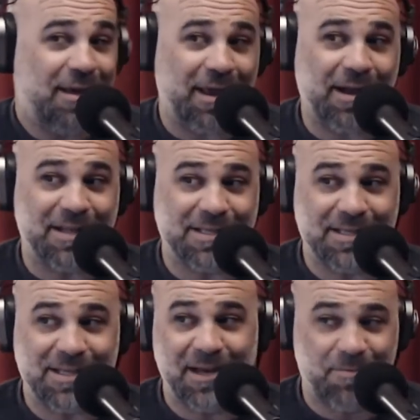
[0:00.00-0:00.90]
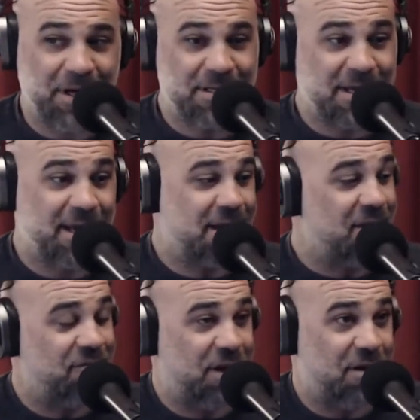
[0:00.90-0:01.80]
And as I said in my Taycan yeah.
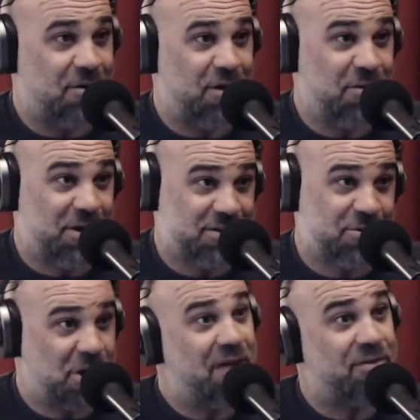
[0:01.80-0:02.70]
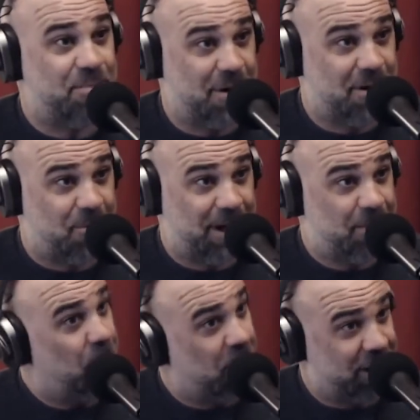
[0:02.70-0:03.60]
video, you also drive on a parkway and
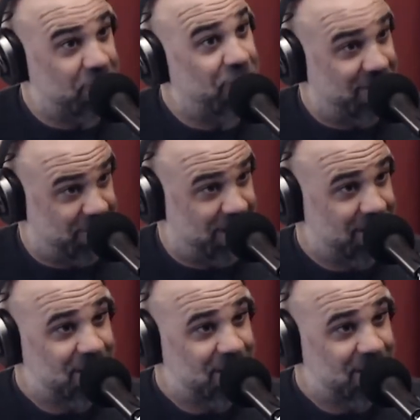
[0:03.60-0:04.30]
park in a driveway.